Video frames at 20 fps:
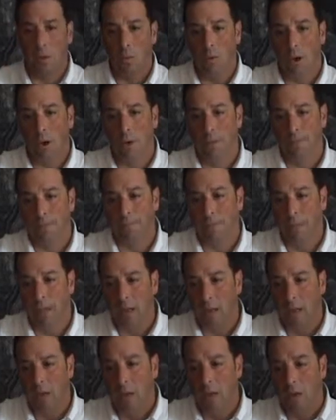Well,
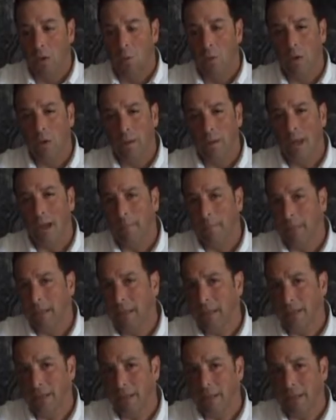what that
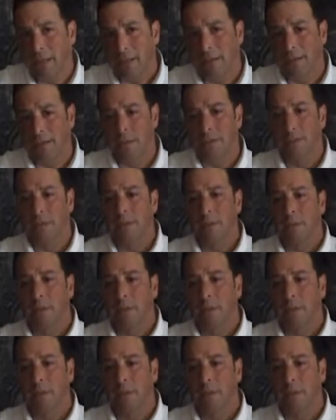means is,